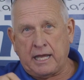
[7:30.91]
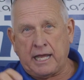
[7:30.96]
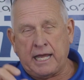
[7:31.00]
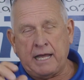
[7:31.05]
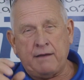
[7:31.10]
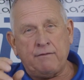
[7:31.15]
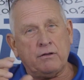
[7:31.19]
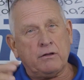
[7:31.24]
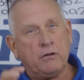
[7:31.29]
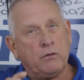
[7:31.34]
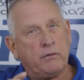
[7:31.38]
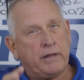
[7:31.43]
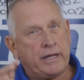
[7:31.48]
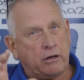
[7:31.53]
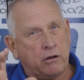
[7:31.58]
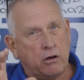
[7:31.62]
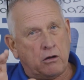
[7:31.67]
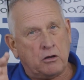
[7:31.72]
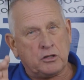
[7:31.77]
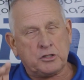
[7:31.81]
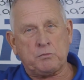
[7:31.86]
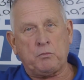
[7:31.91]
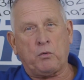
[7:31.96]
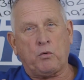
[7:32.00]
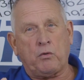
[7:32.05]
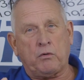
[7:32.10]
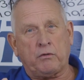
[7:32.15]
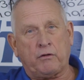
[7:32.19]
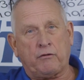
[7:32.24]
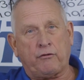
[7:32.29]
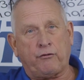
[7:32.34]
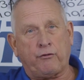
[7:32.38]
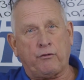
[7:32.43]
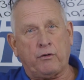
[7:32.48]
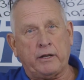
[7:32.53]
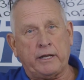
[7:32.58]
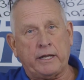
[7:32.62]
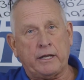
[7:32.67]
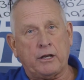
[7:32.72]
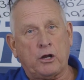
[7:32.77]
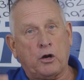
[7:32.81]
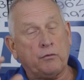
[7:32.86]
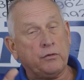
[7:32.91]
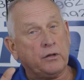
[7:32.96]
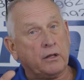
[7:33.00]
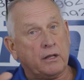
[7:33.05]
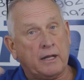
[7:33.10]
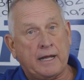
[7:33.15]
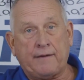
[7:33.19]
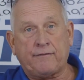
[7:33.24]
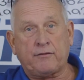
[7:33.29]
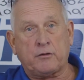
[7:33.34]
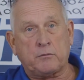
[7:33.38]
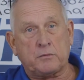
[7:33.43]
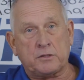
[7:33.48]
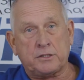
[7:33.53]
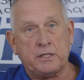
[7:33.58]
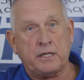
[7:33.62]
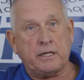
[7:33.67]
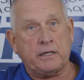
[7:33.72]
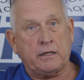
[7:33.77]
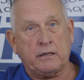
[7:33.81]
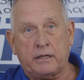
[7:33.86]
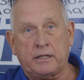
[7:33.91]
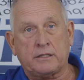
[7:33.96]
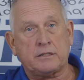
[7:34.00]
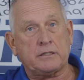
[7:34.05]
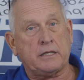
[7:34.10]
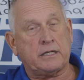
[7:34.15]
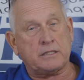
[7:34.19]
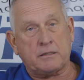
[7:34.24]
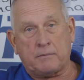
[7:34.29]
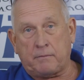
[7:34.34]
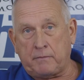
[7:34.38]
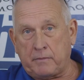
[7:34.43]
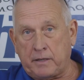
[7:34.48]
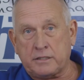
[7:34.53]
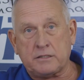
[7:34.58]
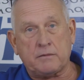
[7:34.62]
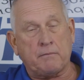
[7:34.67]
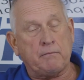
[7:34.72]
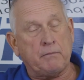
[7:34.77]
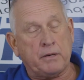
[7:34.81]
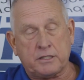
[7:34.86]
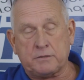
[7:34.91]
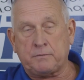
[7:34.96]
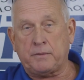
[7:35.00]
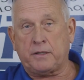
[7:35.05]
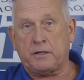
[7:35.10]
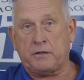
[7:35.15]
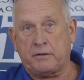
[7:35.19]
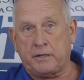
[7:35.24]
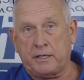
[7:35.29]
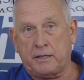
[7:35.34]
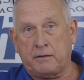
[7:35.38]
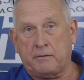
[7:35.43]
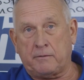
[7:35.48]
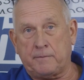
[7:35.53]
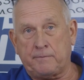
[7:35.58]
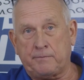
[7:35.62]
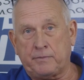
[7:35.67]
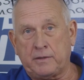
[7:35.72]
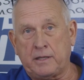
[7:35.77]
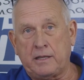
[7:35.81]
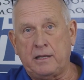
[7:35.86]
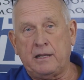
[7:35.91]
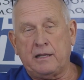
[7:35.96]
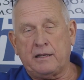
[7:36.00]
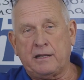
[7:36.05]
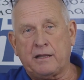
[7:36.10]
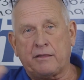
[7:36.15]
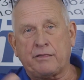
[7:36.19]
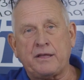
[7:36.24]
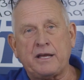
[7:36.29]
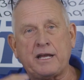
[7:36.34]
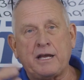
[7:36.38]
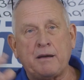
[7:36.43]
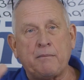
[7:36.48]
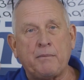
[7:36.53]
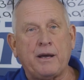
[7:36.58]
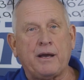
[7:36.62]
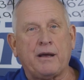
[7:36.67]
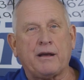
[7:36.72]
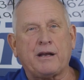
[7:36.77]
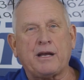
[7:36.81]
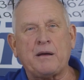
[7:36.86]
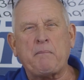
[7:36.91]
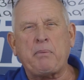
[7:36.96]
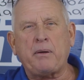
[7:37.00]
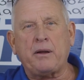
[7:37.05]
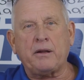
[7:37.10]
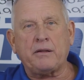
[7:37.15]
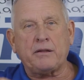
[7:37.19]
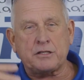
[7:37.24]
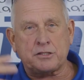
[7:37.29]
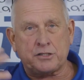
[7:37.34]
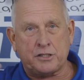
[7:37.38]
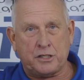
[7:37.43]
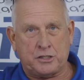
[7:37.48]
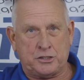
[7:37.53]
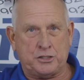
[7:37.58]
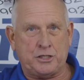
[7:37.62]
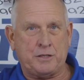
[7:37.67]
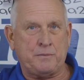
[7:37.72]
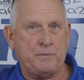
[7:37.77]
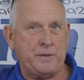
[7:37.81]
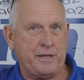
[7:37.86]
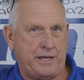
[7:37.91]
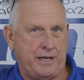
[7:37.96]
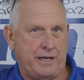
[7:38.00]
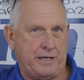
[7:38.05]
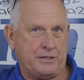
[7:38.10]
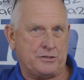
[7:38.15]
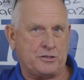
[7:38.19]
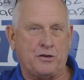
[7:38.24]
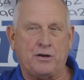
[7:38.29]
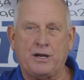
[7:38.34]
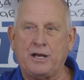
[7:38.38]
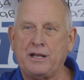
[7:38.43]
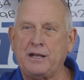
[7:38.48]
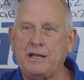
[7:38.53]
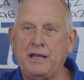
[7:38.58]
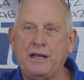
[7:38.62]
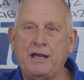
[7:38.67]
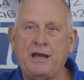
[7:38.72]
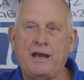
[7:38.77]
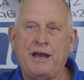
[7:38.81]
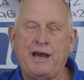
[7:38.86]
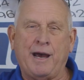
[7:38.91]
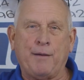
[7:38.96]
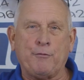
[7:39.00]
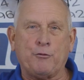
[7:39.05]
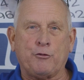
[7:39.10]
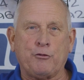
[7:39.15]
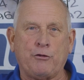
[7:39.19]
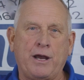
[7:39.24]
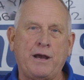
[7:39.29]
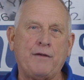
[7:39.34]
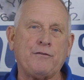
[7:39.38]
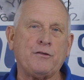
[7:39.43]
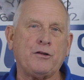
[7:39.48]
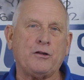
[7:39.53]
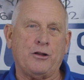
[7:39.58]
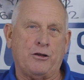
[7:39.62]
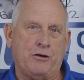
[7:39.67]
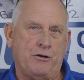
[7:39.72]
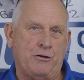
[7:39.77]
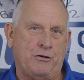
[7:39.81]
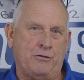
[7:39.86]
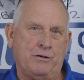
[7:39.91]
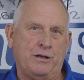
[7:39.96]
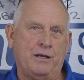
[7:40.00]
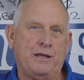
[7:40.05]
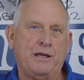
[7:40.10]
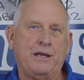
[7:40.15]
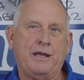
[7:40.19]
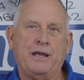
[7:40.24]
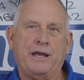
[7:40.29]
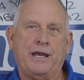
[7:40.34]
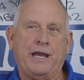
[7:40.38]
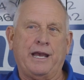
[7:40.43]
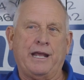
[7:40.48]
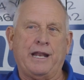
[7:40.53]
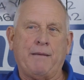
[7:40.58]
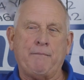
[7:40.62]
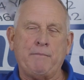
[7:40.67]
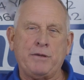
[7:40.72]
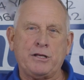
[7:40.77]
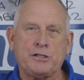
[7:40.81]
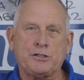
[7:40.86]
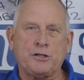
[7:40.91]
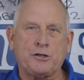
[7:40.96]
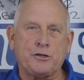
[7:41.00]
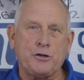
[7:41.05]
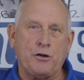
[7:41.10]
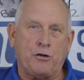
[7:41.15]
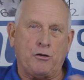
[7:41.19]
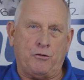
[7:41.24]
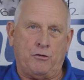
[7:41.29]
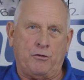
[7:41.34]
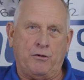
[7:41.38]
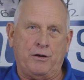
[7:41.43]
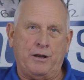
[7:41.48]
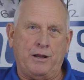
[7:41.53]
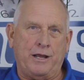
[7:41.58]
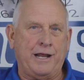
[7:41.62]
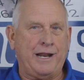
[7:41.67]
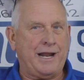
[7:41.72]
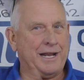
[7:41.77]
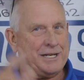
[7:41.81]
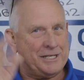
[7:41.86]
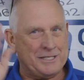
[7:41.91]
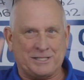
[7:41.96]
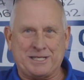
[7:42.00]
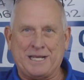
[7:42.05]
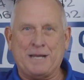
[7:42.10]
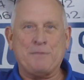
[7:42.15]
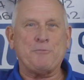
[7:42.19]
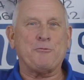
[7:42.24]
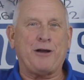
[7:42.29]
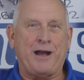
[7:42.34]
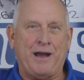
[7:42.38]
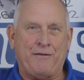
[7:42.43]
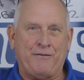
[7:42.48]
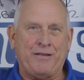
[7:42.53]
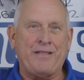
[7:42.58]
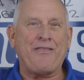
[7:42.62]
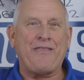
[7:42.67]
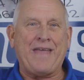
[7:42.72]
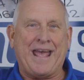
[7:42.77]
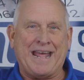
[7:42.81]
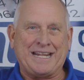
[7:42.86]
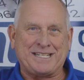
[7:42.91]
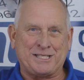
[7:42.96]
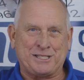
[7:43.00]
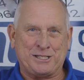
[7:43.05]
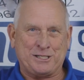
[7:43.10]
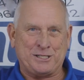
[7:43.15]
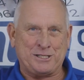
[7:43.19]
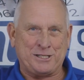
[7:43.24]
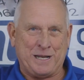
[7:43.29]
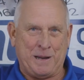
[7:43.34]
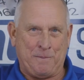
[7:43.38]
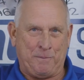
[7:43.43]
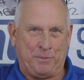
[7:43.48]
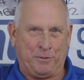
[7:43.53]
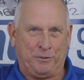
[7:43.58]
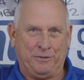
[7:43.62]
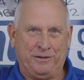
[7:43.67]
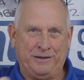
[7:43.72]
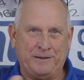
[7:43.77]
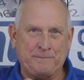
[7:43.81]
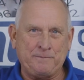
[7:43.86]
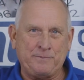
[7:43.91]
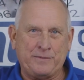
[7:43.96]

even though they cost more on the front end, over the life of the machine, it's, it's, a, it's a much better deal. Now think about, compare this to G P S, all right? I'm driving along and I missed a turn and I just keep driving. That's the stepper.